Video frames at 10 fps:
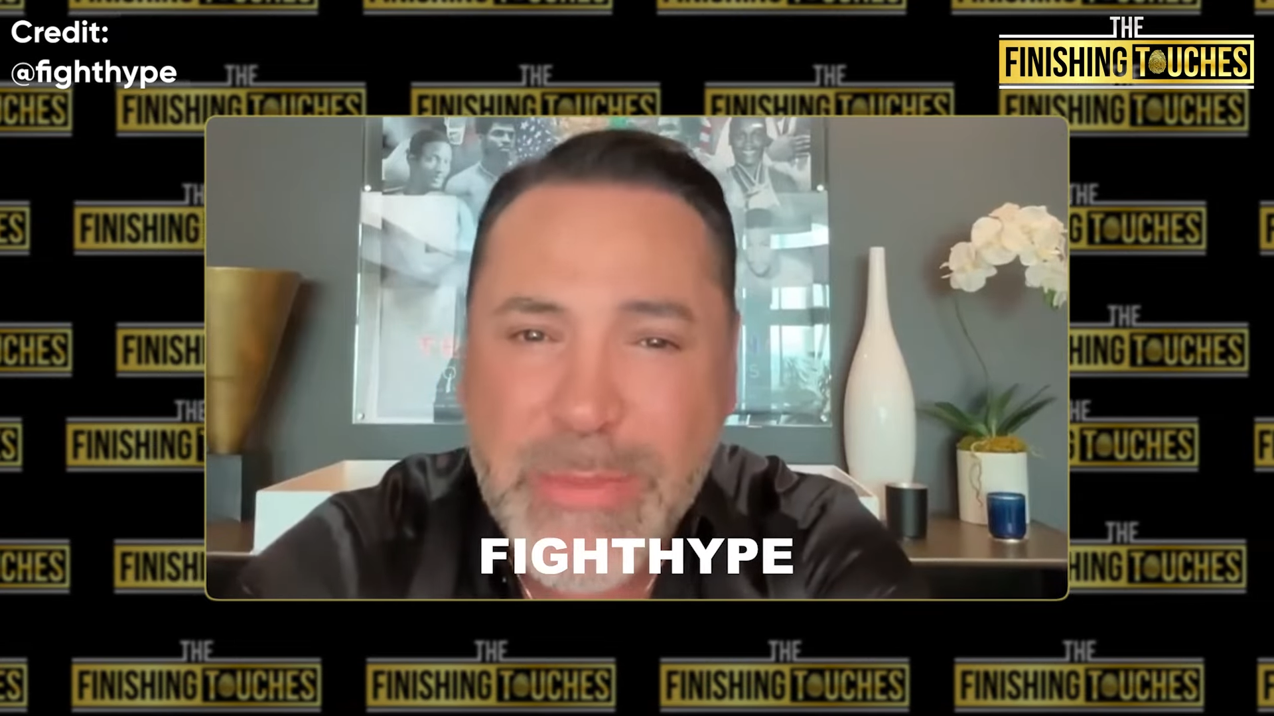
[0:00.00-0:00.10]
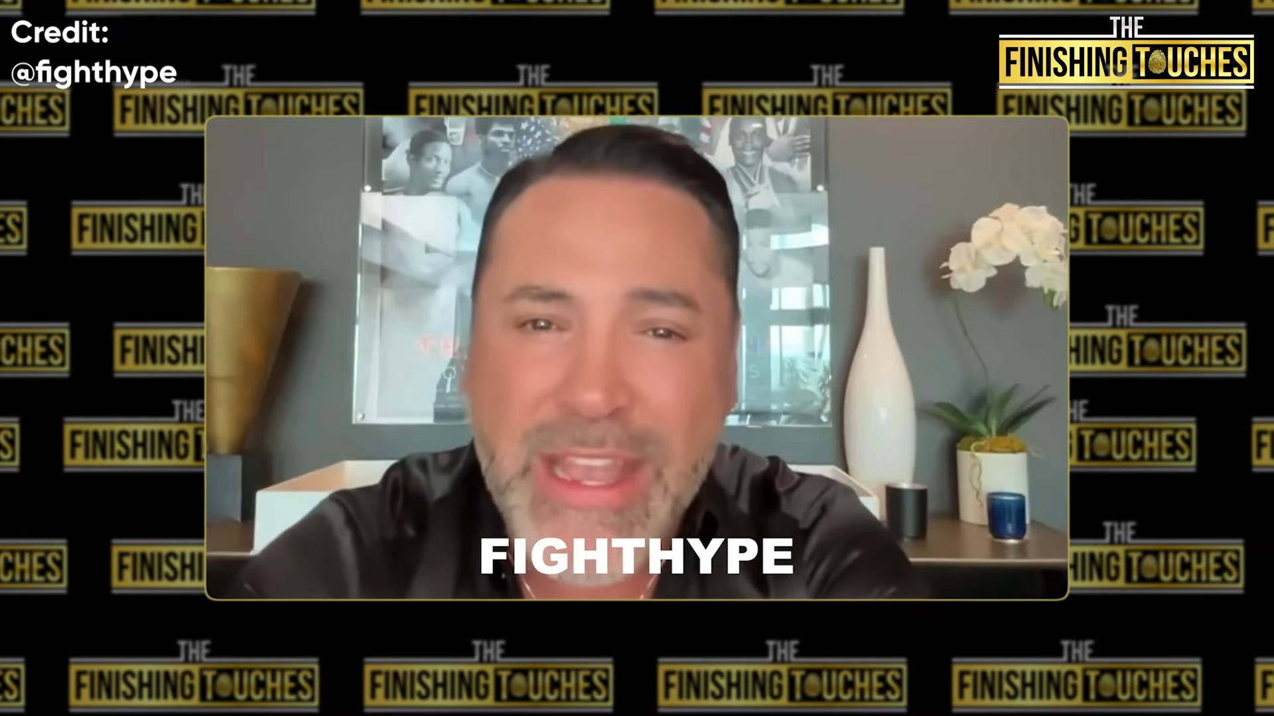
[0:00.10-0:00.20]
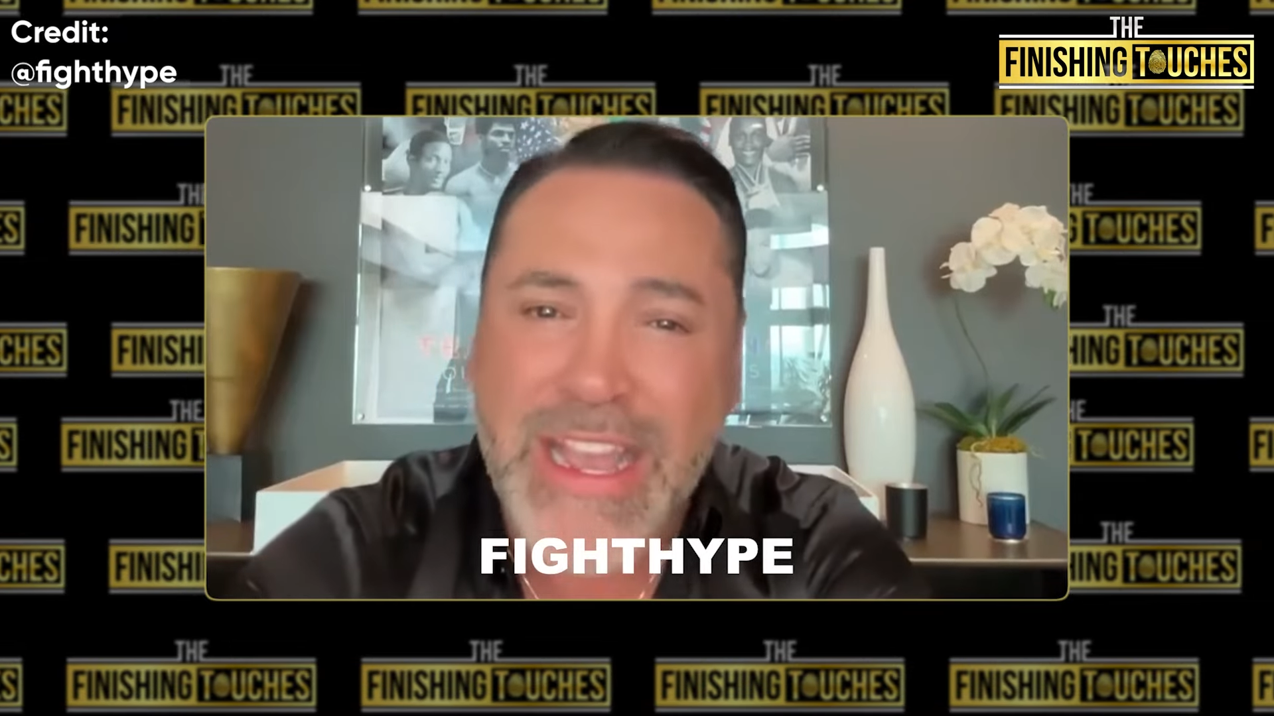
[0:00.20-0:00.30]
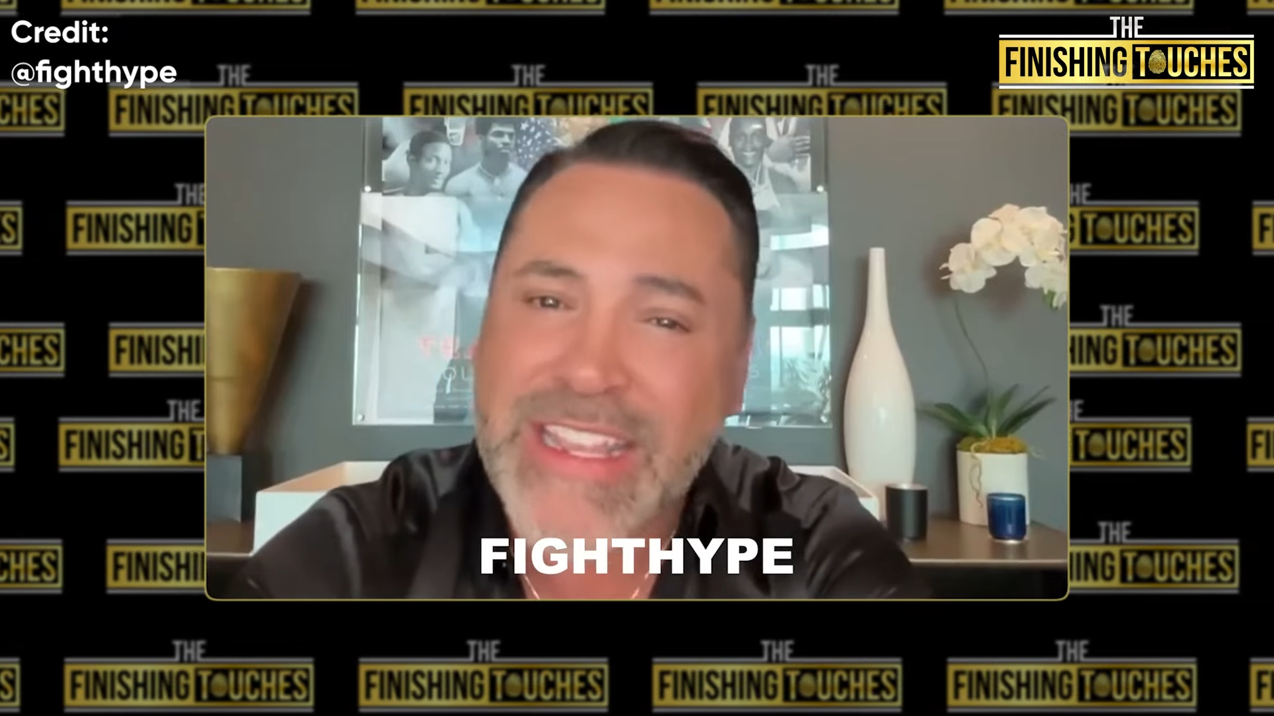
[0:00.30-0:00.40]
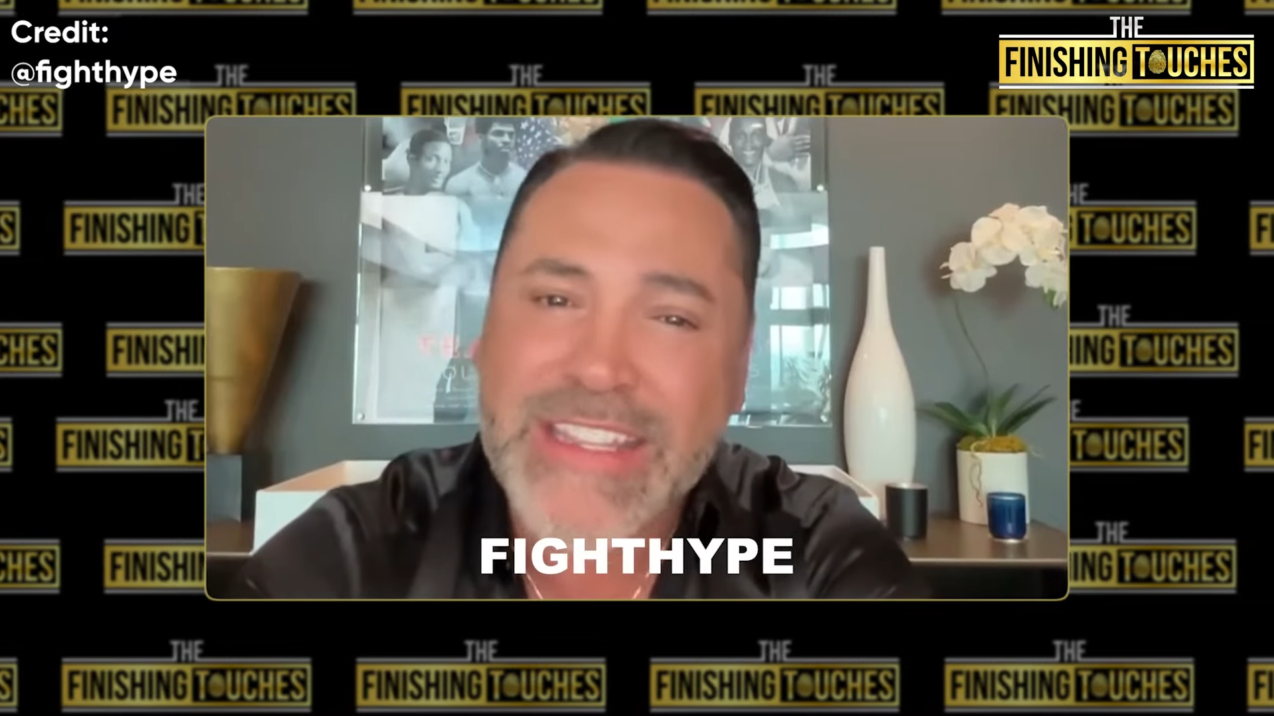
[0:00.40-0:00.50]

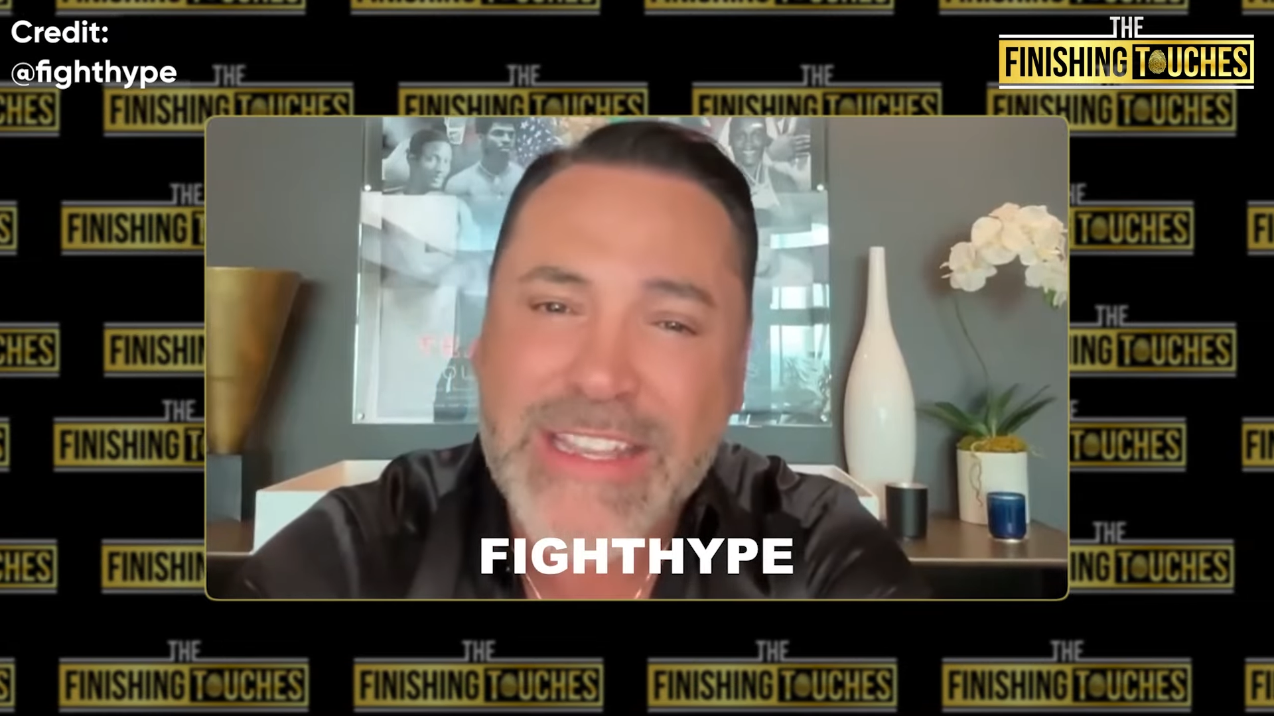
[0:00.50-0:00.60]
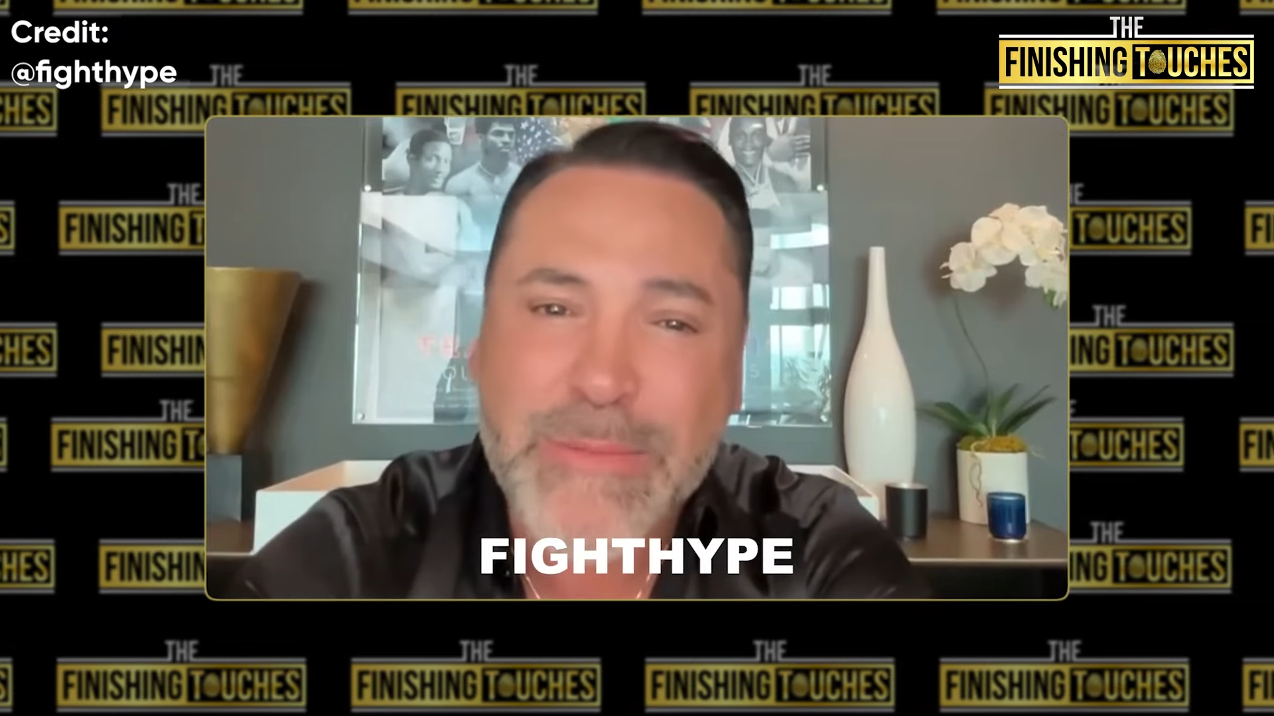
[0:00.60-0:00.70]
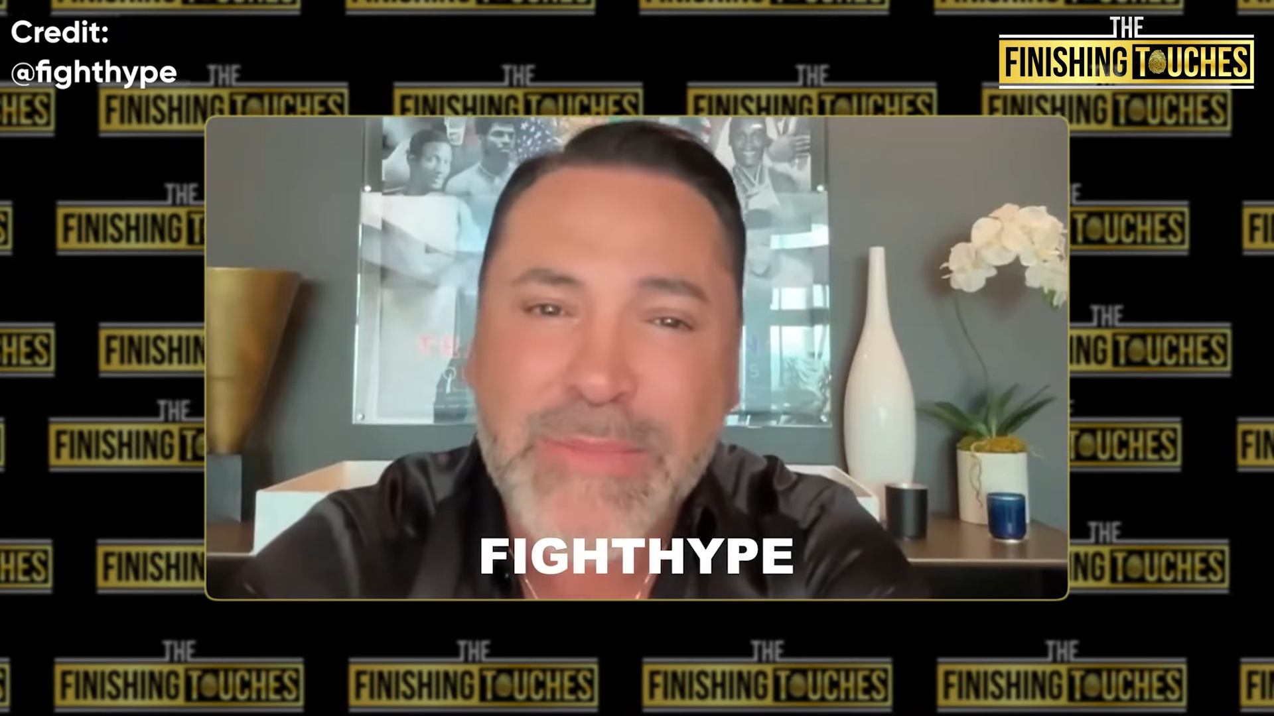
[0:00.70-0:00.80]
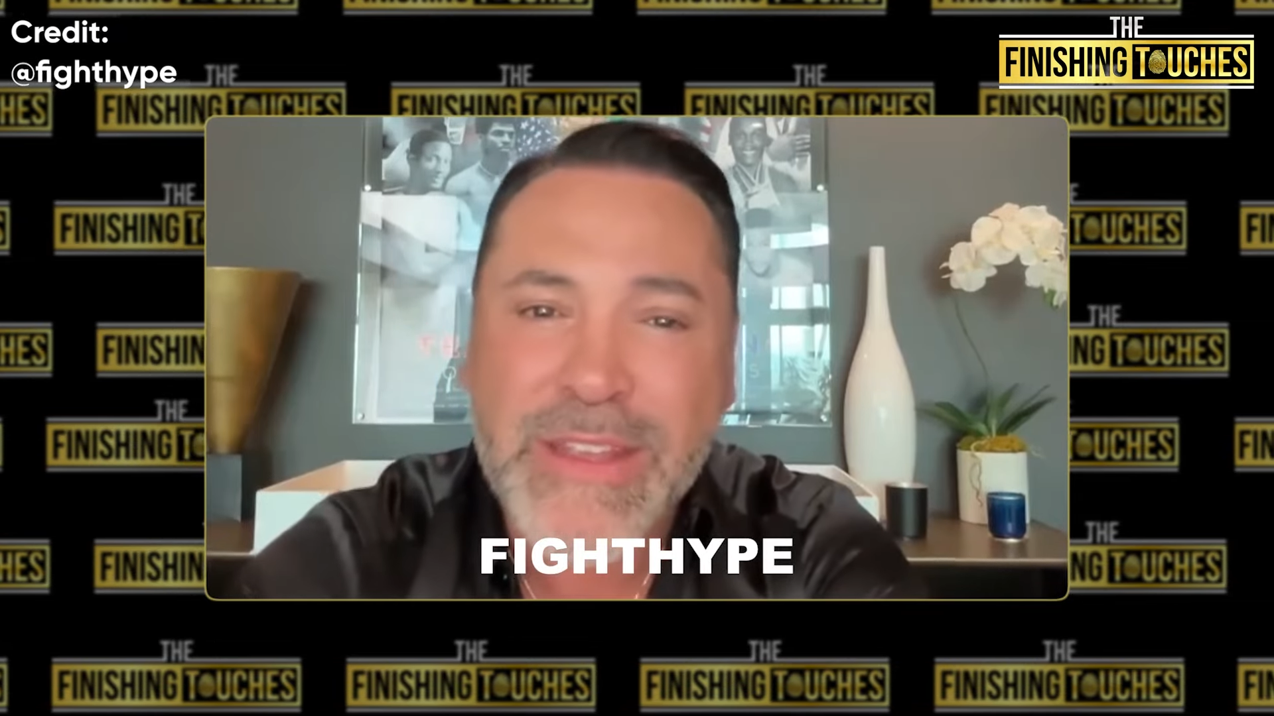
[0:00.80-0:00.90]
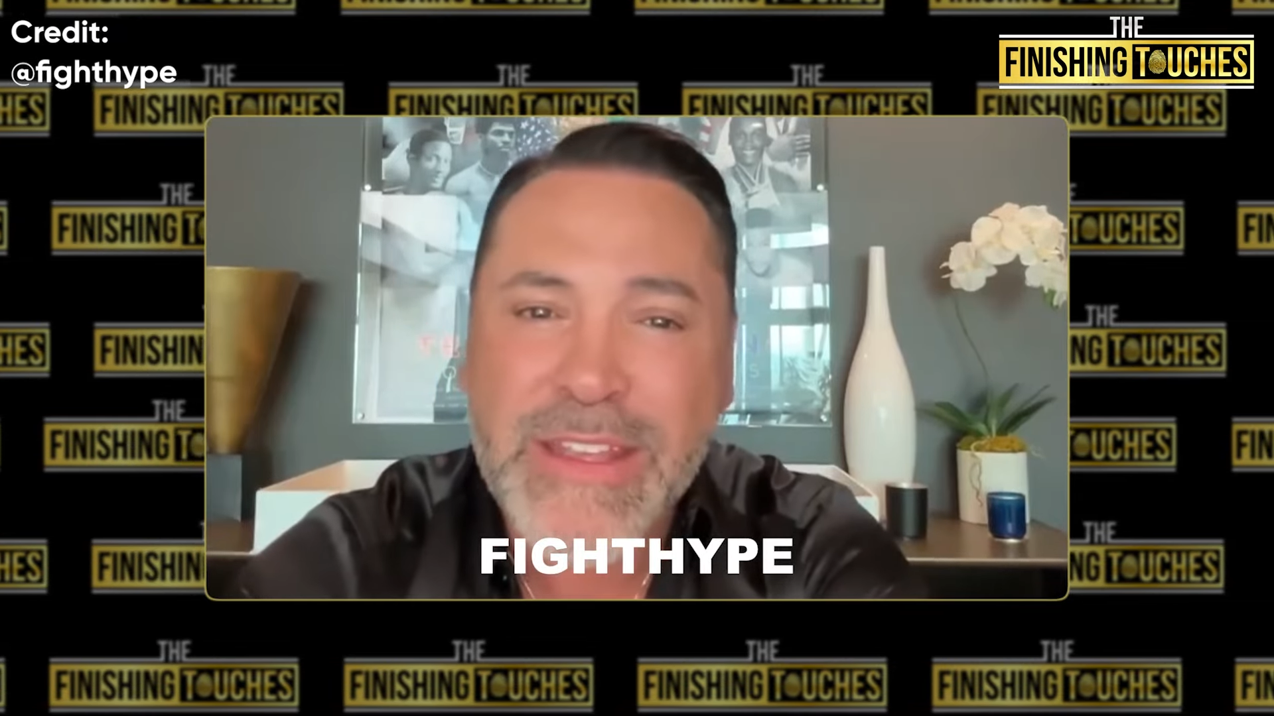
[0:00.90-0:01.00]
behind
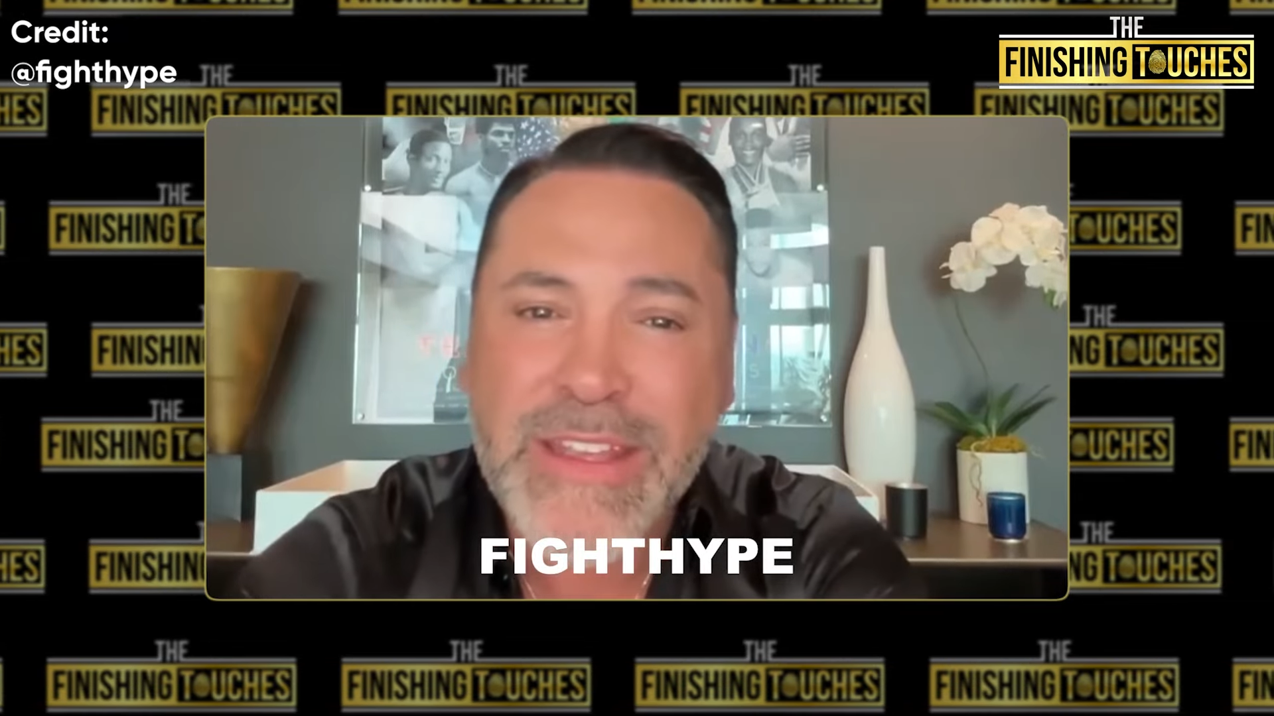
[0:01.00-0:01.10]
him?